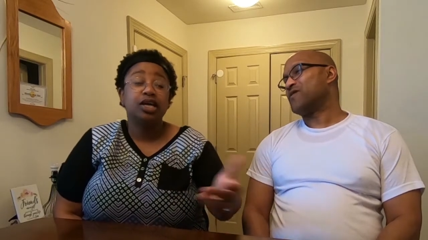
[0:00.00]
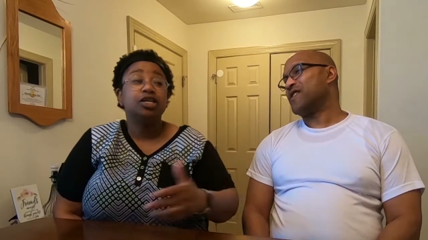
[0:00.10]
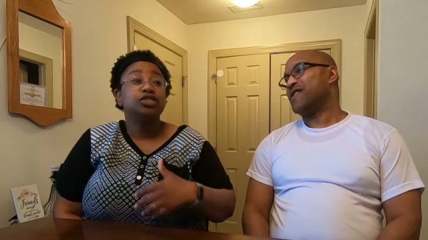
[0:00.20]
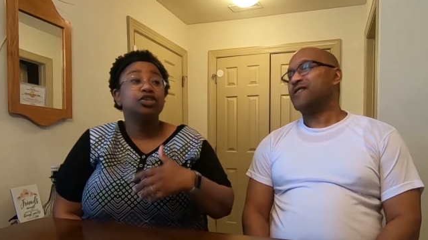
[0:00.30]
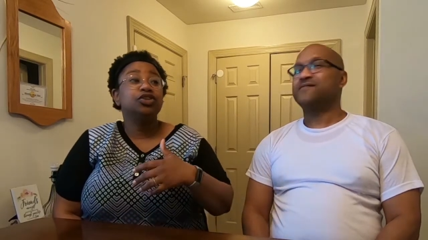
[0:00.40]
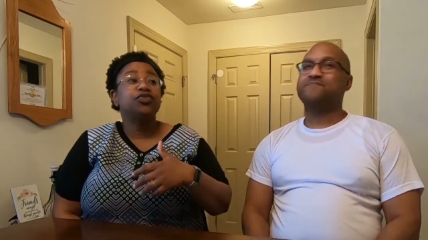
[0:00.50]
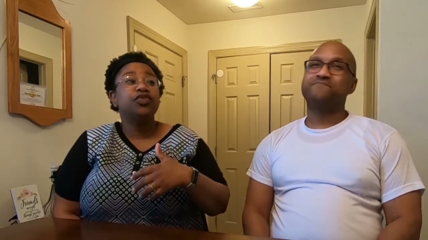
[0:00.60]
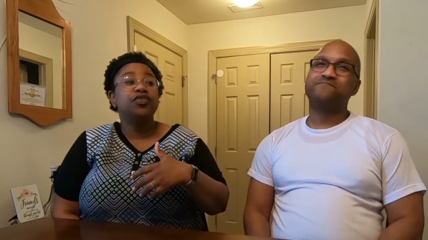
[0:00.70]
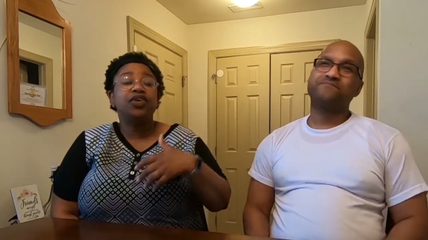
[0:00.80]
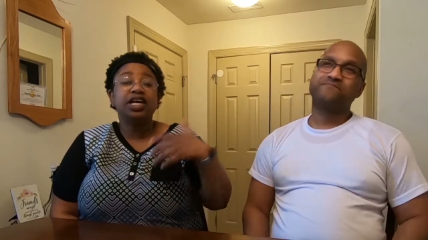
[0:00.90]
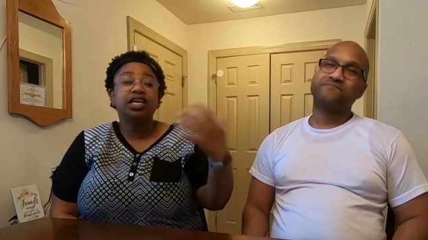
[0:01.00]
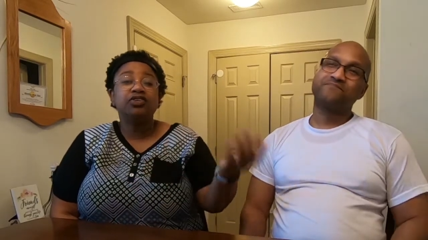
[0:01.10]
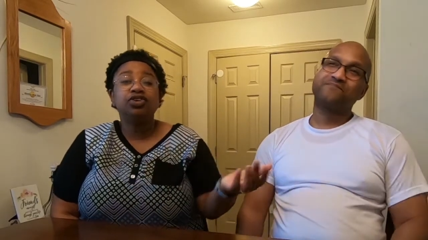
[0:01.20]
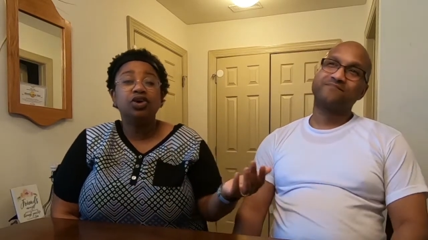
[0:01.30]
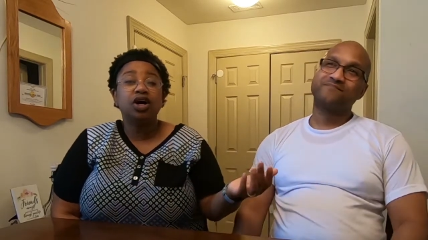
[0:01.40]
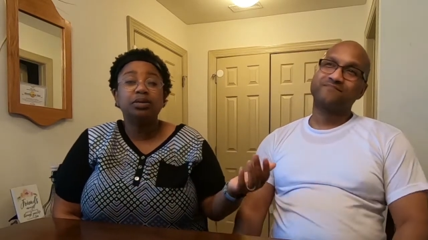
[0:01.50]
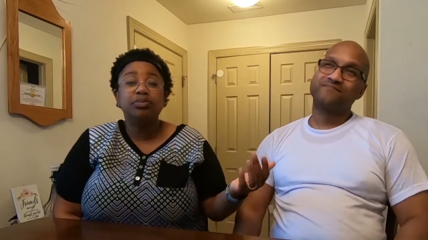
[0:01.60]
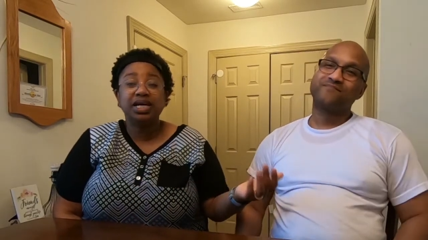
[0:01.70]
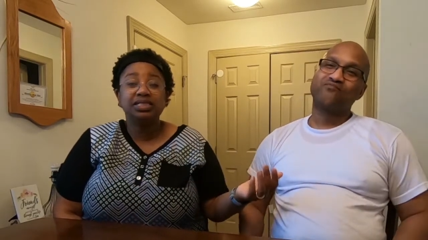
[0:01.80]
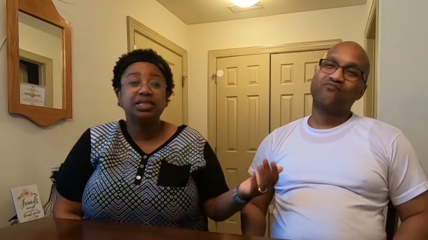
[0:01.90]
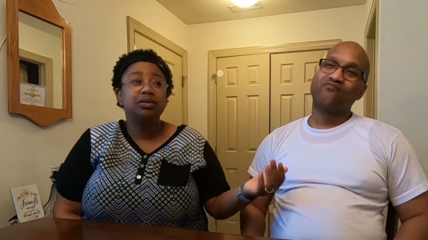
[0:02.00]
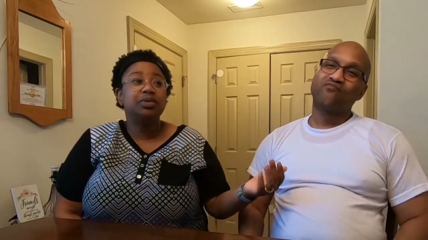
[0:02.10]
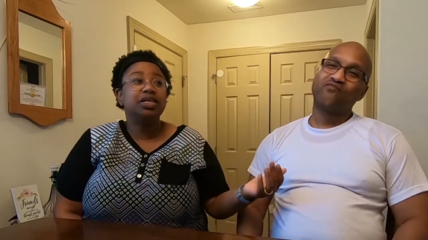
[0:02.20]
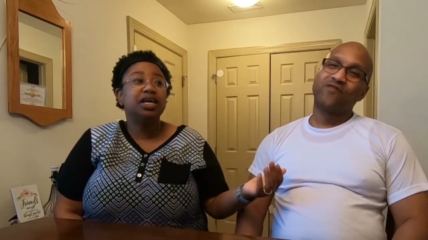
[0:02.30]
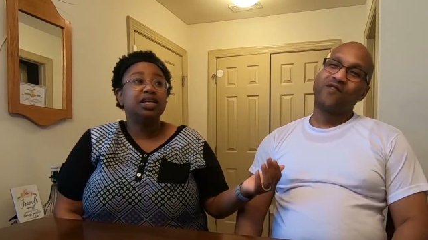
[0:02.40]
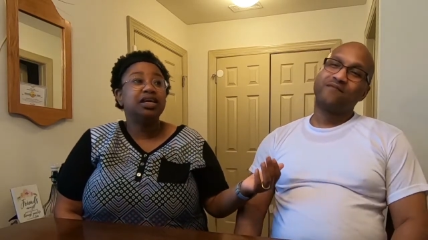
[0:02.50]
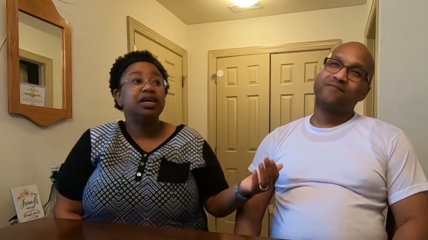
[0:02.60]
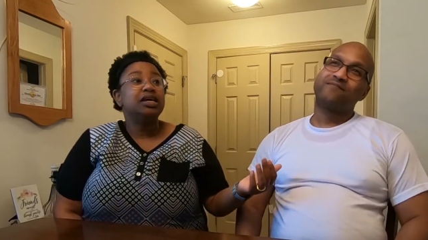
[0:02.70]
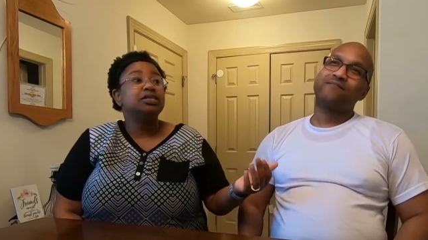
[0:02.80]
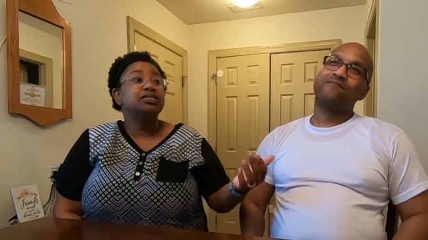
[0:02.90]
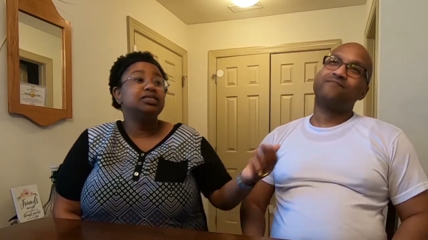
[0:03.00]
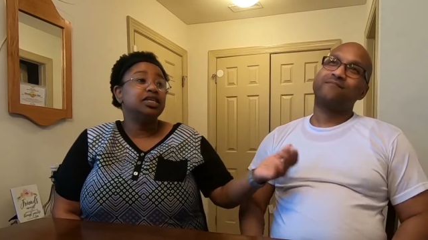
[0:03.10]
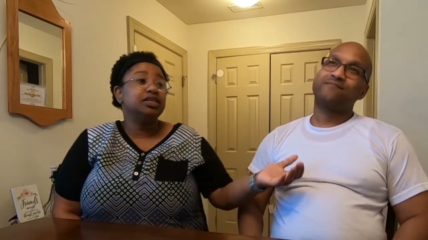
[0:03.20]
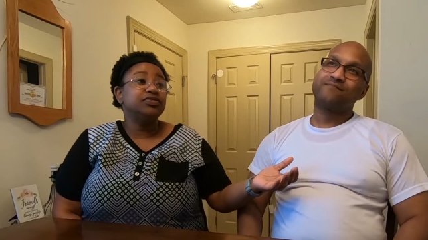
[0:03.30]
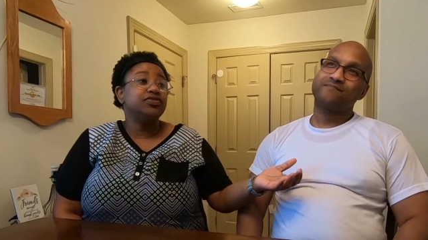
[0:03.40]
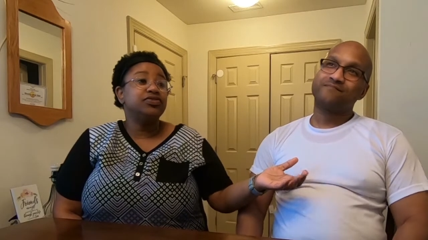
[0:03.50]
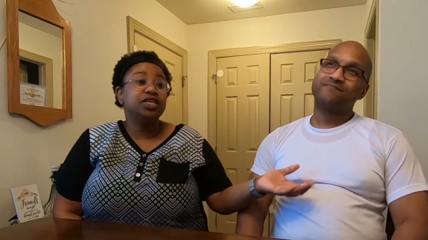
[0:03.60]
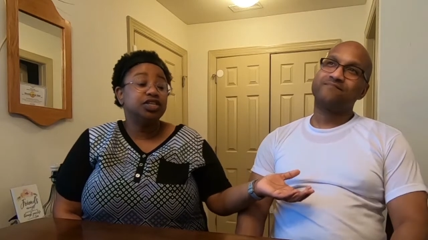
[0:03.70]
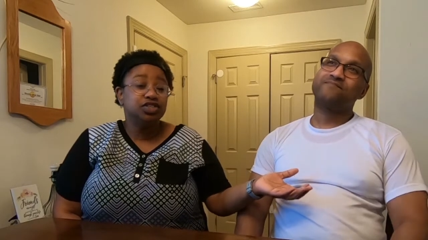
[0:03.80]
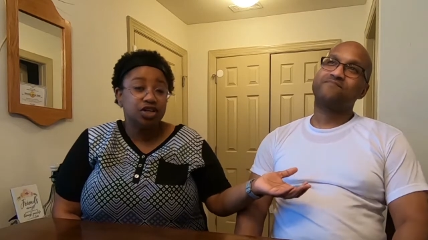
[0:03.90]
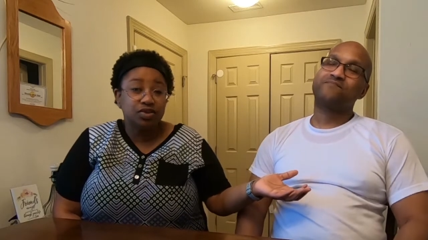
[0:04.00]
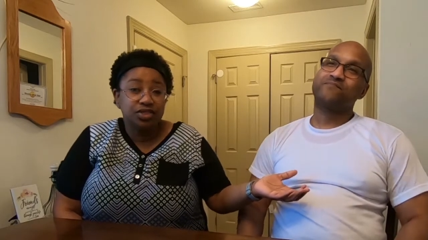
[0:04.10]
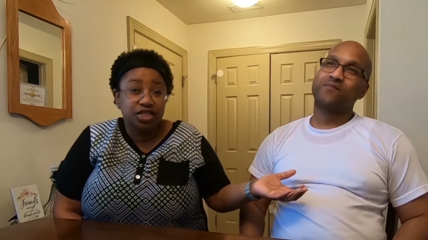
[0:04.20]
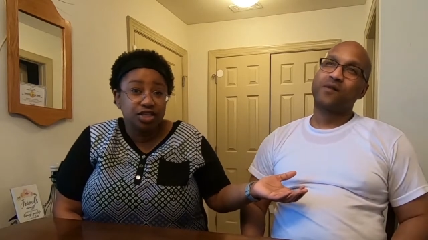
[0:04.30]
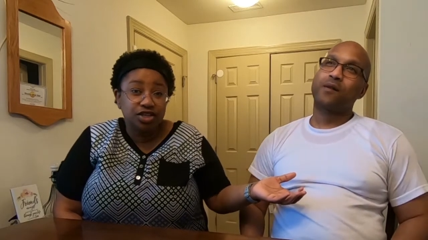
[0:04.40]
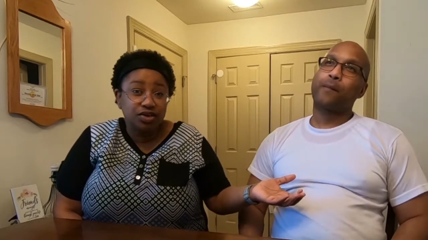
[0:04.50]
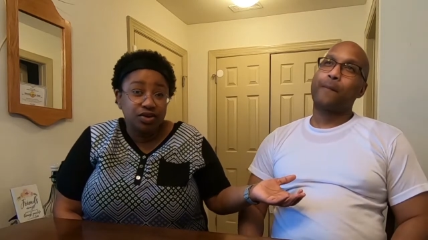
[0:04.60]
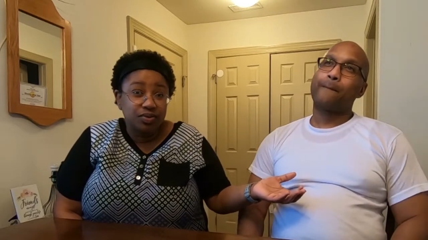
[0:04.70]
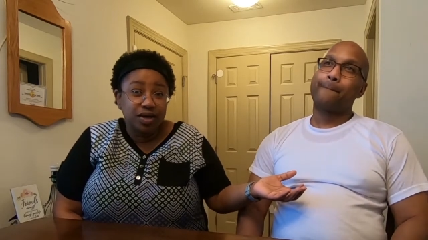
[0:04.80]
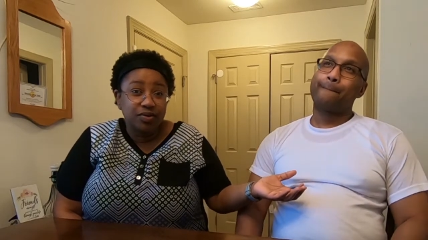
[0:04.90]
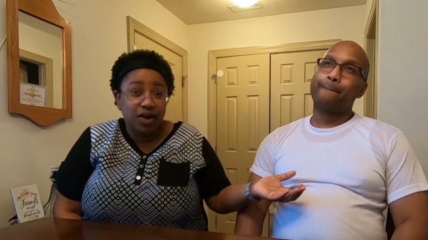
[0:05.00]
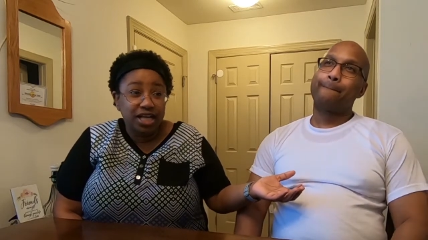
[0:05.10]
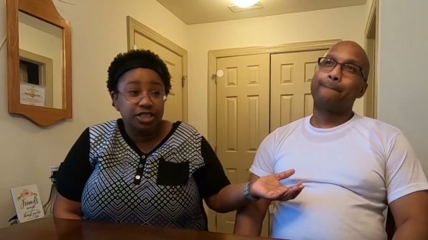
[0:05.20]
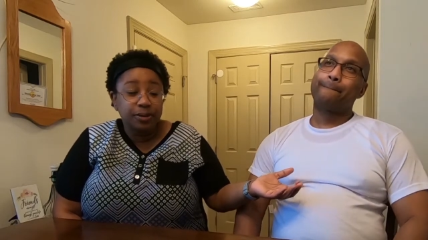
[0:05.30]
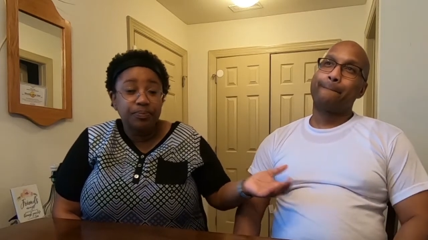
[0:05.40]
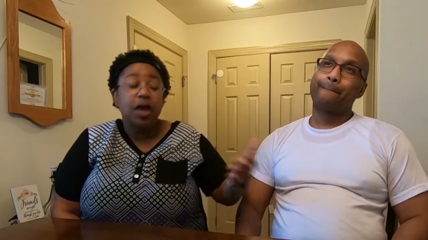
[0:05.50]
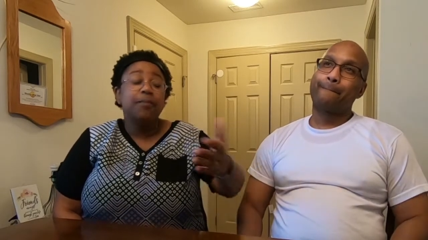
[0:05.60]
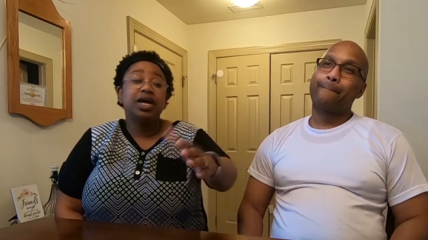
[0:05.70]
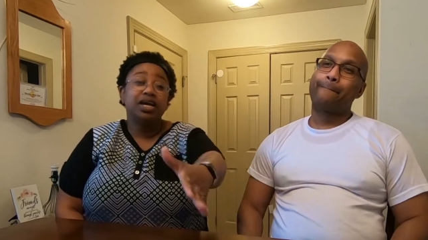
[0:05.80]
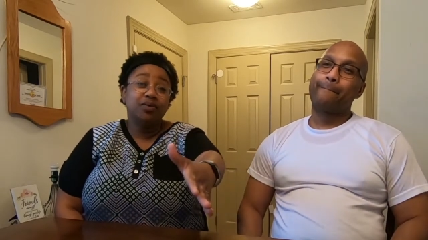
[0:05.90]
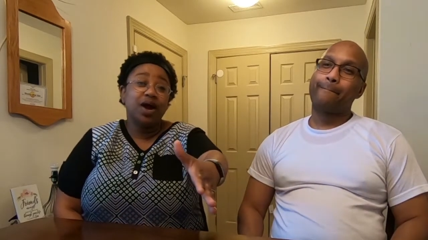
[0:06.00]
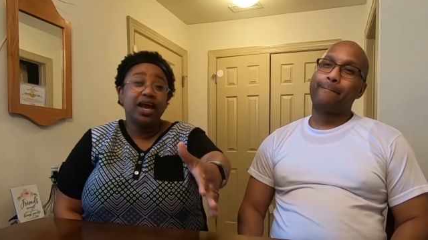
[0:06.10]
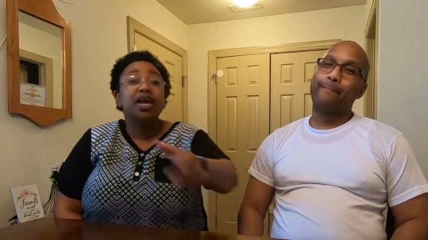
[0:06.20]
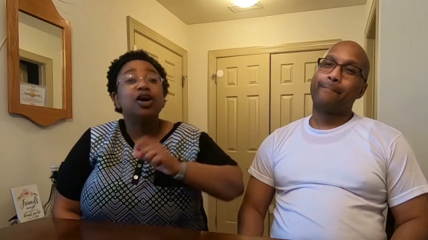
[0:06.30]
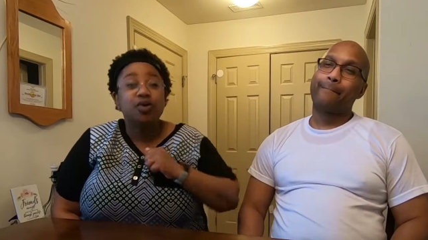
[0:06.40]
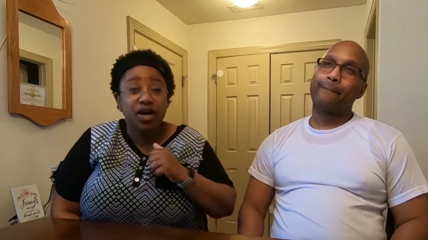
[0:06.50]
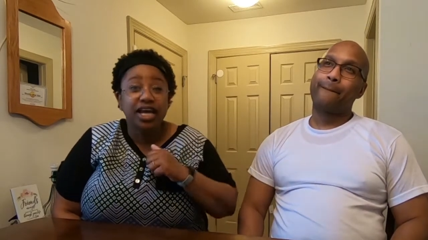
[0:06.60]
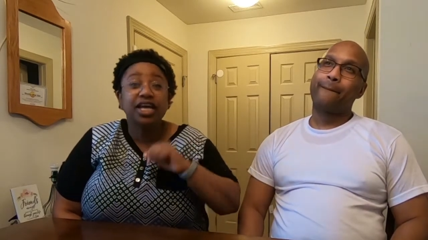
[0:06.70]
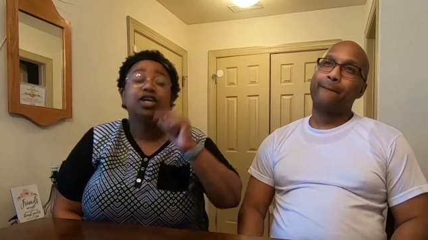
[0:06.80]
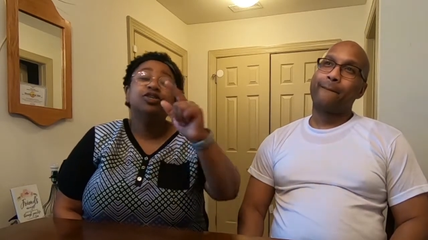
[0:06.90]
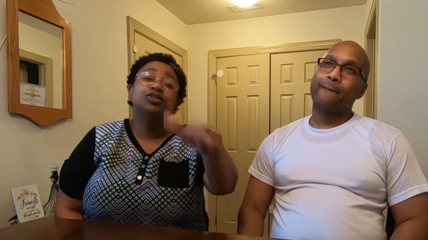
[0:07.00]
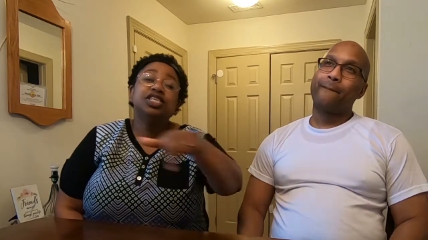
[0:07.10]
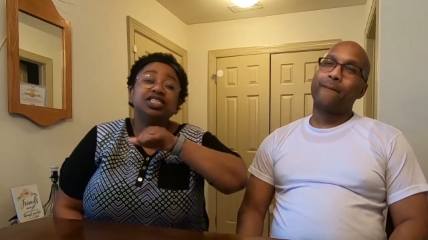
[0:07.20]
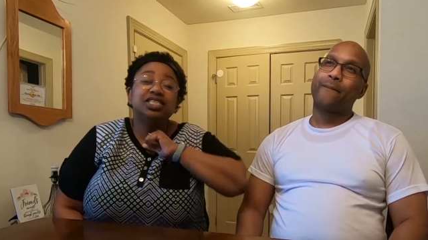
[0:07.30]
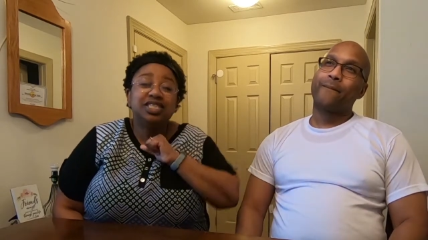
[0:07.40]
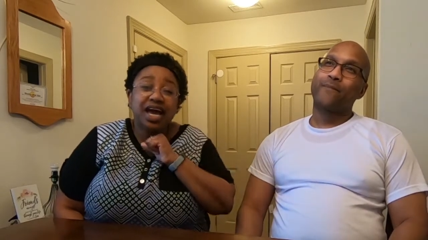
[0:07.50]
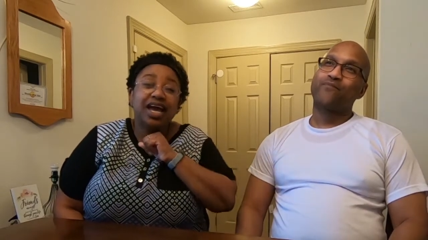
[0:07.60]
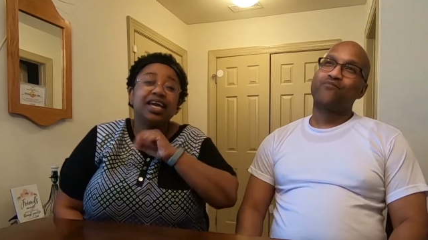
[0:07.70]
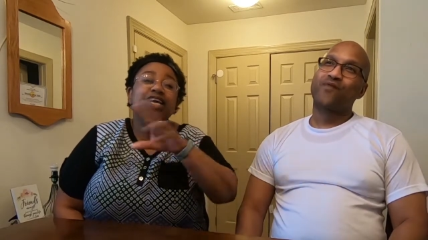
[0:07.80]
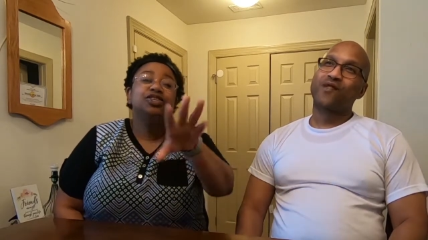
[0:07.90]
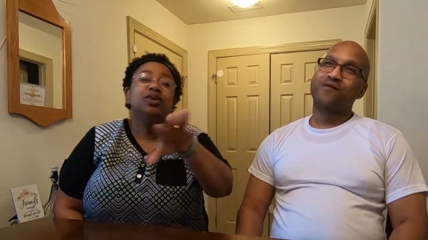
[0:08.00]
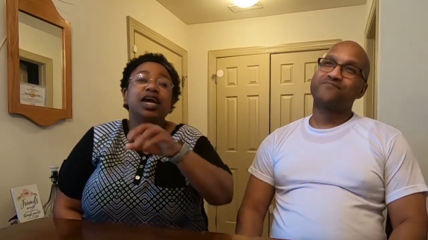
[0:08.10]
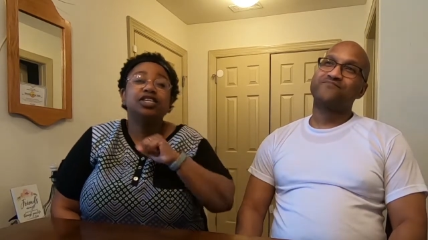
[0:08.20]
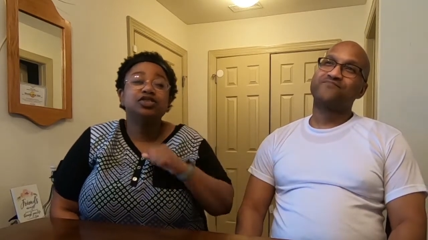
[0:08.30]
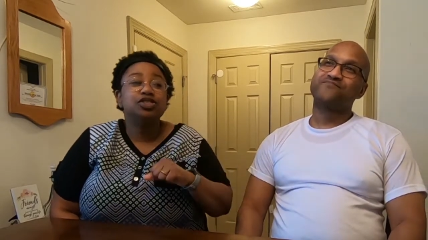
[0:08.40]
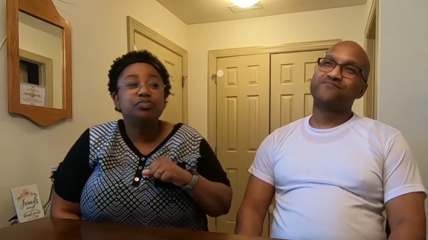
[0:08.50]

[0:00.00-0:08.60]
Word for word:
Speaker 1: Yeah. So if, if I give you all the best in the beginning, Ten, 10, shows in are you going to want to watch it but anyway queen you did your thing you handled